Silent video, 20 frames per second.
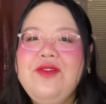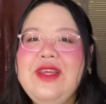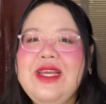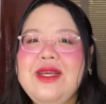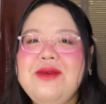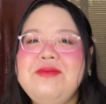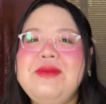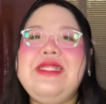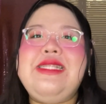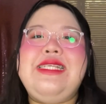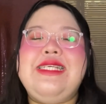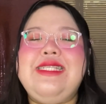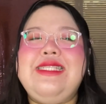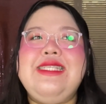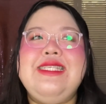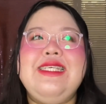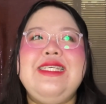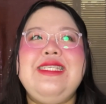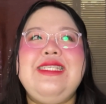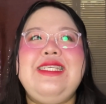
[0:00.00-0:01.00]

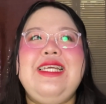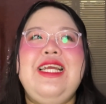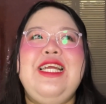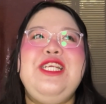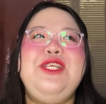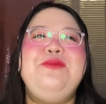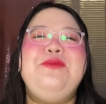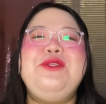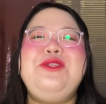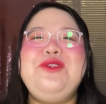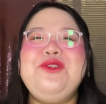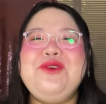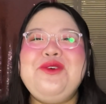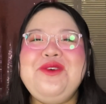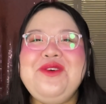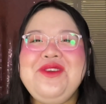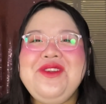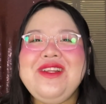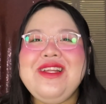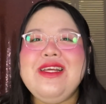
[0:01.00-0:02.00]
medicinal sage. But
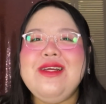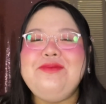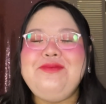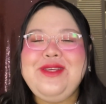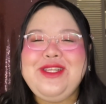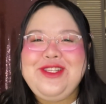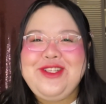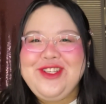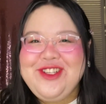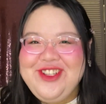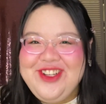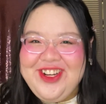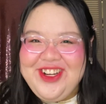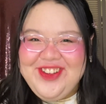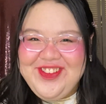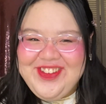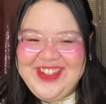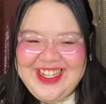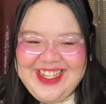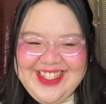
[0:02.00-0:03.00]
don't be turned
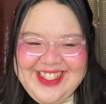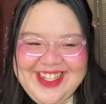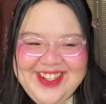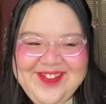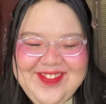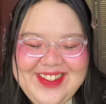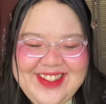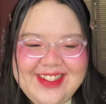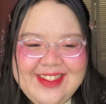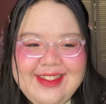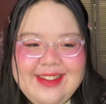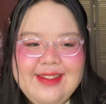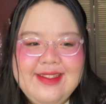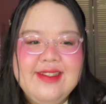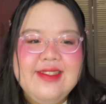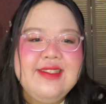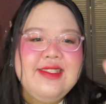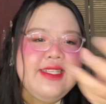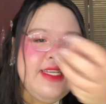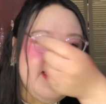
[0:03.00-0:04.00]
off when I say
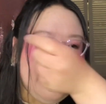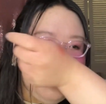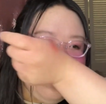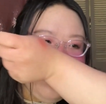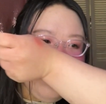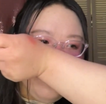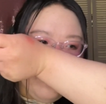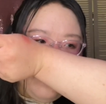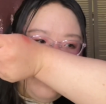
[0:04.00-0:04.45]
medicinal sage.